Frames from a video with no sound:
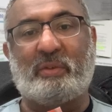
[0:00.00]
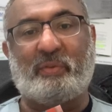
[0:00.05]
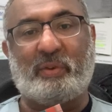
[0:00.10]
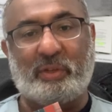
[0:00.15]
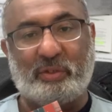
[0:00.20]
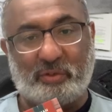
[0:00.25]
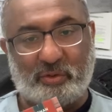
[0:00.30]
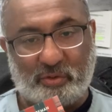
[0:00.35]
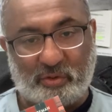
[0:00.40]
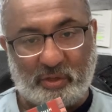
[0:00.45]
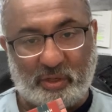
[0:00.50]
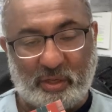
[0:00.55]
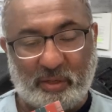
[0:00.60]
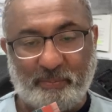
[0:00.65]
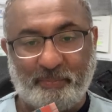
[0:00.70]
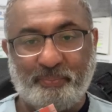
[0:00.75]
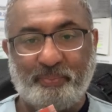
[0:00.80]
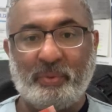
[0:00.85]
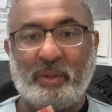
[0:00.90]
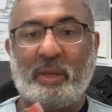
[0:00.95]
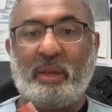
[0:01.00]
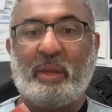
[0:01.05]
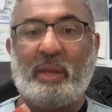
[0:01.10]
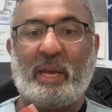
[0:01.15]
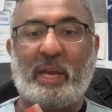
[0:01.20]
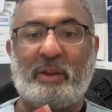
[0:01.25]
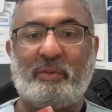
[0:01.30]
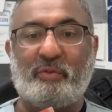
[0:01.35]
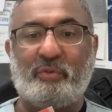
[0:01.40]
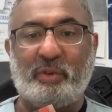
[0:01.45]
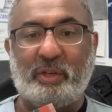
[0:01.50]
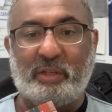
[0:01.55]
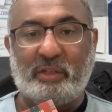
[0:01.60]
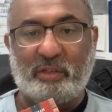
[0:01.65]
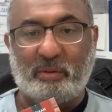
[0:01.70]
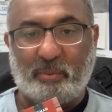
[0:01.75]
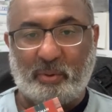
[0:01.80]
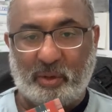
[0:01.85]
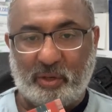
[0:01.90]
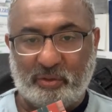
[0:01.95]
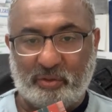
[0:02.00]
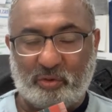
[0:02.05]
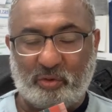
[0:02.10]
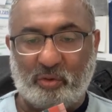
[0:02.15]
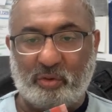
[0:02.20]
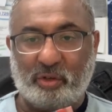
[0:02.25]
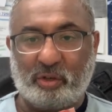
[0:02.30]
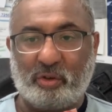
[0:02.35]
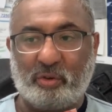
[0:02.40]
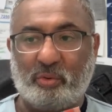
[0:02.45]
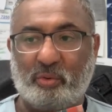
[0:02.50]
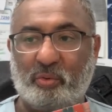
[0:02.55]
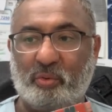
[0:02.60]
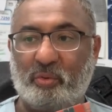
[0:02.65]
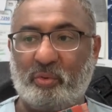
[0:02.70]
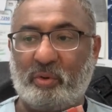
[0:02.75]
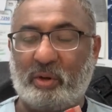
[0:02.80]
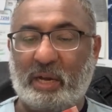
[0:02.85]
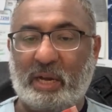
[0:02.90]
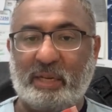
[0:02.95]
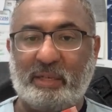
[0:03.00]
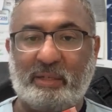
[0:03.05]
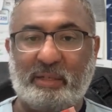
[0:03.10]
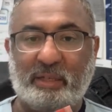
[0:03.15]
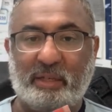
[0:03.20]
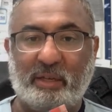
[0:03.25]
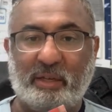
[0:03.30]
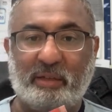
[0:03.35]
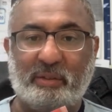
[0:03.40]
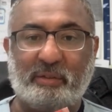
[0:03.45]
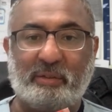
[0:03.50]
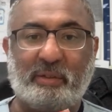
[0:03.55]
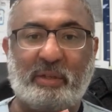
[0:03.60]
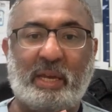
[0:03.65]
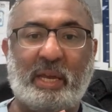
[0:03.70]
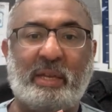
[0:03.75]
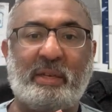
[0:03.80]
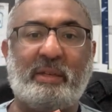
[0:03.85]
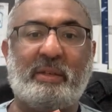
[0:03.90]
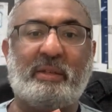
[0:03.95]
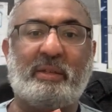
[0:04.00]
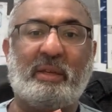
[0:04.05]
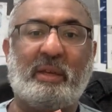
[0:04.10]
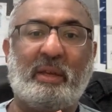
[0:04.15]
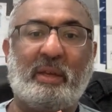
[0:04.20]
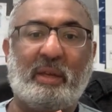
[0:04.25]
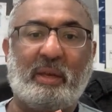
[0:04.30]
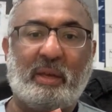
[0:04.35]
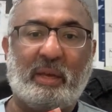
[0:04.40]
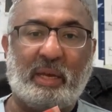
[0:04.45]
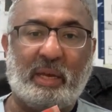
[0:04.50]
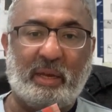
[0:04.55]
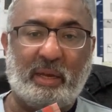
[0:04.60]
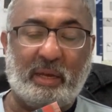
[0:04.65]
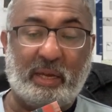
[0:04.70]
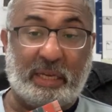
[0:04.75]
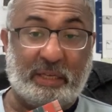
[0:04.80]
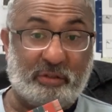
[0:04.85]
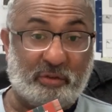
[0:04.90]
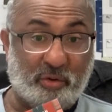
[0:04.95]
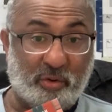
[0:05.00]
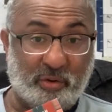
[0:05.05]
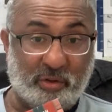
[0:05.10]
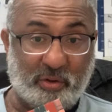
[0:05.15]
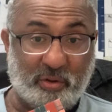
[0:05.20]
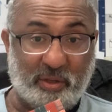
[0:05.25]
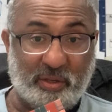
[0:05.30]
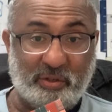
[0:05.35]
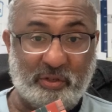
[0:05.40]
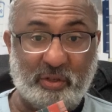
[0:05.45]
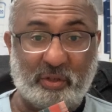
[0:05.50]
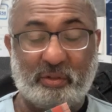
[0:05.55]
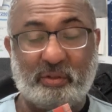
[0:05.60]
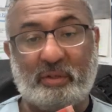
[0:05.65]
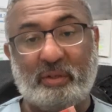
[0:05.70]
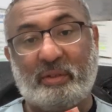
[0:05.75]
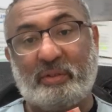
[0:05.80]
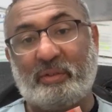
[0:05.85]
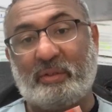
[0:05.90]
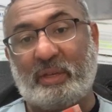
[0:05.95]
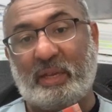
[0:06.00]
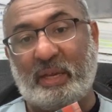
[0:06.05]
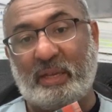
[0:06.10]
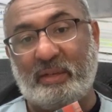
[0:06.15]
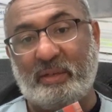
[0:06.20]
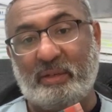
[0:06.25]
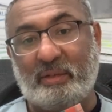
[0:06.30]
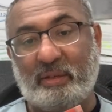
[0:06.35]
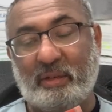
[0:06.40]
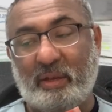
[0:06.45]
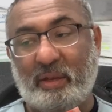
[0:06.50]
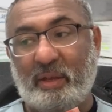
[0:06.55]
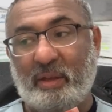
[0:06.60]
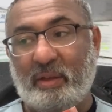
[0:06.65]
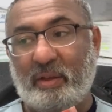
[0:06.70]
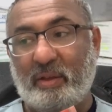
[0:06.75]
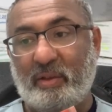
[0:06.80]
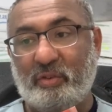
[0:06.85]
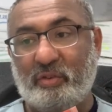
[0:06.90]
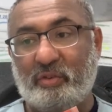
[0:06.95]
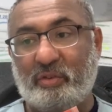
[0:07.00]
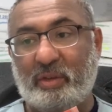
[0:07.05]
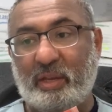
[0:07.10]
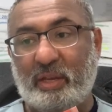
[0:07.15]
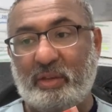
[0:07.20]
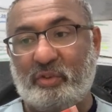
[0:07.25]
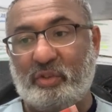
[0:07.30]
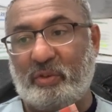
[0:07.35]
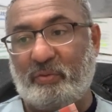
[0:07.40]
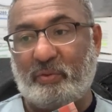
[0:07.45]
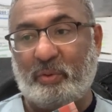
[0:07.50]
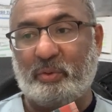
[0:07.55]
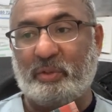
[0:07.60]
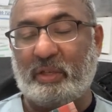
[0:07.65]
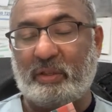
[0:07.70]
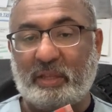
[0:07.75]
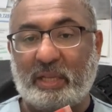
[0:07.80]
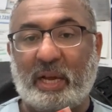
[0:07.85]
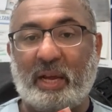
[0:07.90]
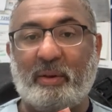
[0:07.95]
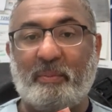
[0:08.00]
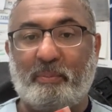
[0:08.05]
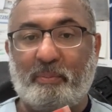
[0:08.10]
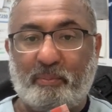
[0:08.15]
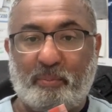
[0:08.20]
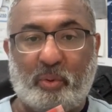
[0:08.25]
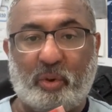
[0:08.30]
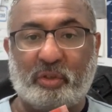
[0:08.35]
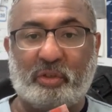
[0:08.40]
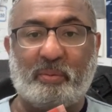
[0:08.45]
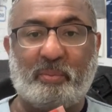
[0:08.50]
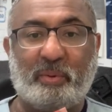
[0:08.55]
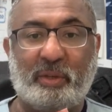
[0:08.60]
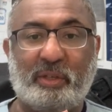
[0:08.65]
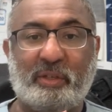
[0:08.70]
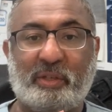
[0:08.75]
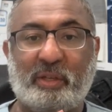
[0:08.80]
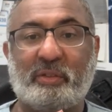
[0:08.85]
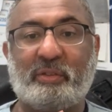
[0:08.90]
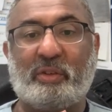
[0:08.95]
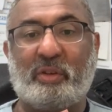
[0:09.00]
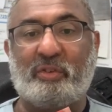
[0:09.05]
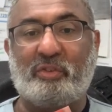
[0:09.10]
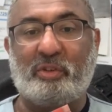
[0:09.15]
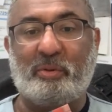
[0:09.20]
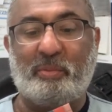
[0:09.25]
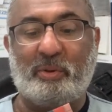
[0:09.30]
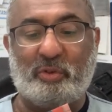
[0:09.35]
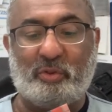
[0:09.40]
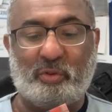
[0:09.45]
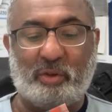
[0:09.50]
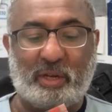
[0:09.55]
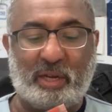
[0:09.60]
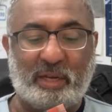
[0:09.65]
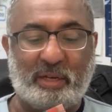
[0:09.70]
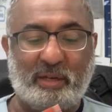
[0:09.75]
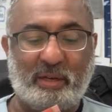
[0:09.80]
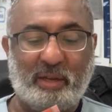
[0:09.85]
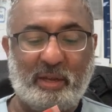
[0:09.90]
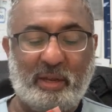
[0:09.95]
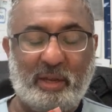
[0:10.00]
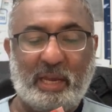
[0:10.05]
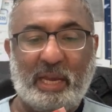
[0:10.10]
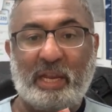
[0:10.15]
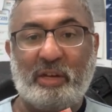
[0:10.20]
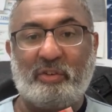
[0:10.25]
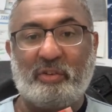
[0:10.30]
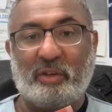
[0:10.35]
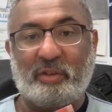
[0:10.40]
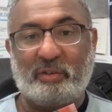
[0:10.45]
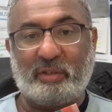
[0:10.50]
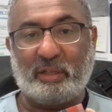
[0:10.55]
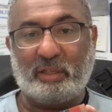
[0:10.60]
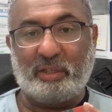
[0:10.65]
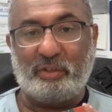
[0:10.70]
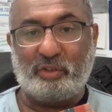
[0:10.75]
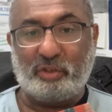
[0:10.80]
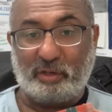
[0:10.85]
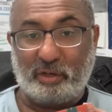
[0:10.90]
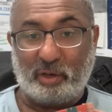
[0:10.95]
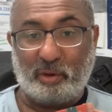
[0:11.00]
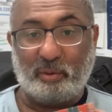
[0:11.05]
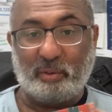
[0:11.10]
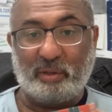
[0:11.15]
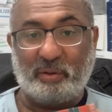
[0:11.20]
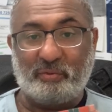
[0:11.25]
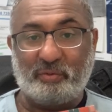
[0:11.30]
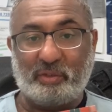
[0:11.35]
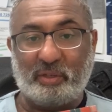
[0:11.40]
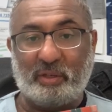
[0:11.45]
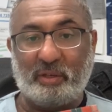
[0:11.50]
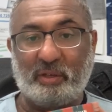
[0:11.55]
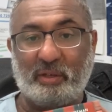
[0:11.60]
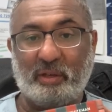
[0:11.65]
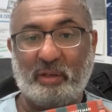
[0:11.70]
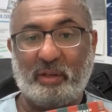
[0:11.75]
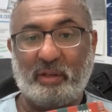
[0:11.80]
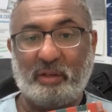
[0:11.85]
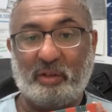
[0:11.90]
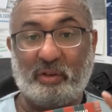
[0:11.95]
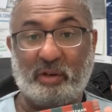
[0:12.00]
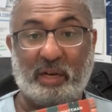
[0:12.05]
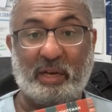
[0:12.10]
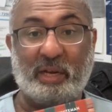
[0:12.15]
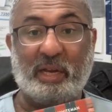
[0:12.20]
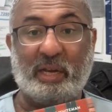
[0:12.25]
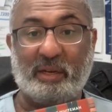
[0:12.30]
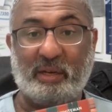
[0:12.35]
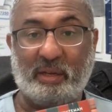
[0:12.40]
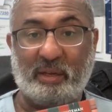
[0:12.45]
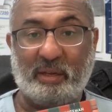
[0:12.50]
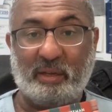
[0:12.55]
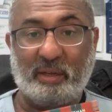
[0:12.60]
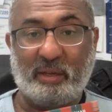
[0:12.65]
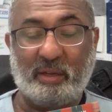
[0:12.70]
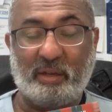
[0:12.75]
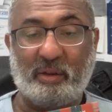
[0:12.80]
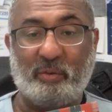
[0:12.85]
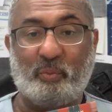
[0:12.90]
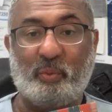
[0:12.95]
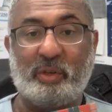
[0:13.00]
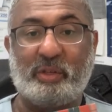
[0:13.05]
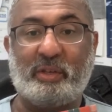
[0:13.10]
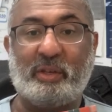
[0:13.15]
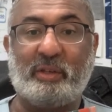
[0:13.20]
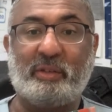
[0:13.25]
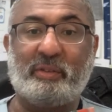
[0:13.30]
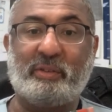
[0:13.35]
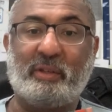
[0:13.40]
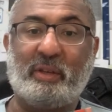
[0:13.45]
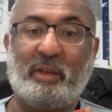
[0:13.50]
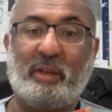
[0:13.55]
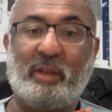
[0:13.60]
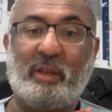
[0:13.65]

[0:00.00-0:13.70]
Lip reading: of history and reads about historical ideas and historical injustice, and she feels that that possibly does contribute to it. And interestingly, she now lives in Granada, which is